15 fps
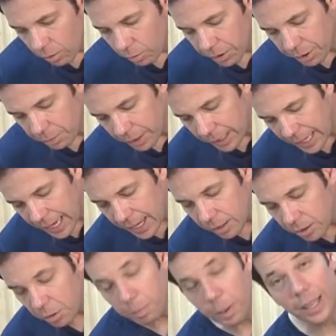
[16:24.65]
with a
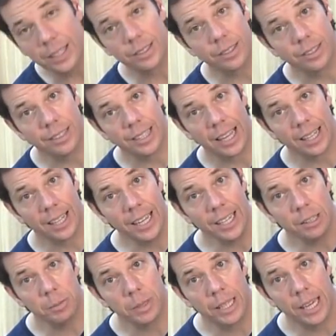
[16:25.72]
mechanical pencil, and I
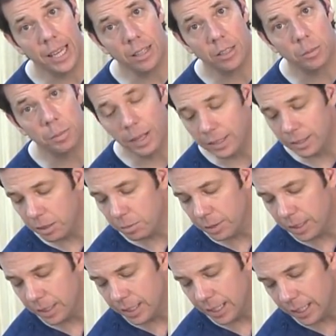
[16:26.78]
like the mechanical pencil
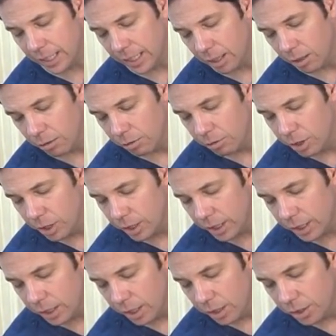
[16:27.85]
because I can get a
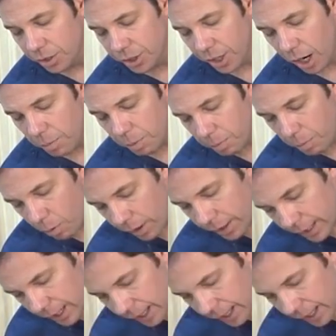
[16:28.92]
really sharp point